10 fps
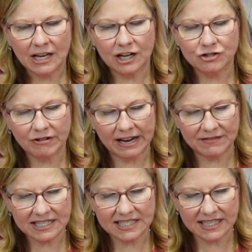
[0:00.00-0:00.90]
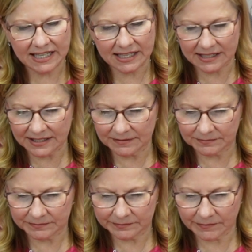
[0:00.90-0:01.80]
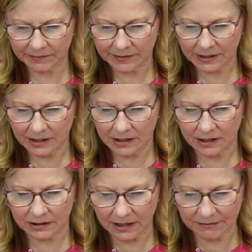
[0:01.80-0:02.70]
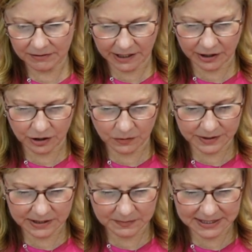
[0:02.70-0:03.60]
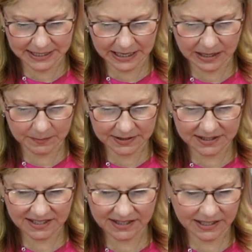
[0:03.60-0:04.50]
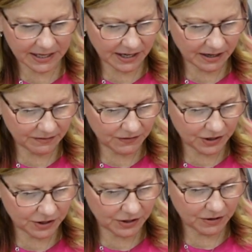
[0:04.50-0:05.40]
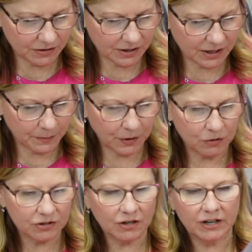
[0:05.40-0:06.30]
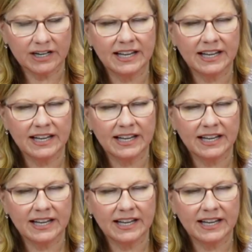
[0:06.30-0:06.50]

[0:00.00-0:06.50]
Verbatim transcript: a drive-in ticket, a love letter with some stamps, thinking of you, a postcard